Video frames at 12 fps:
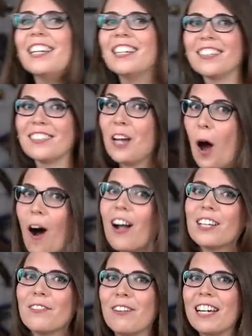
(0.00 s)
He does
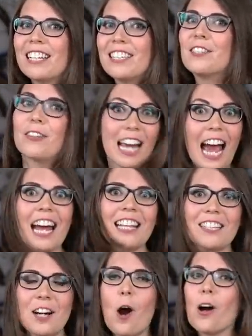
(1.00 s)
all the things you can't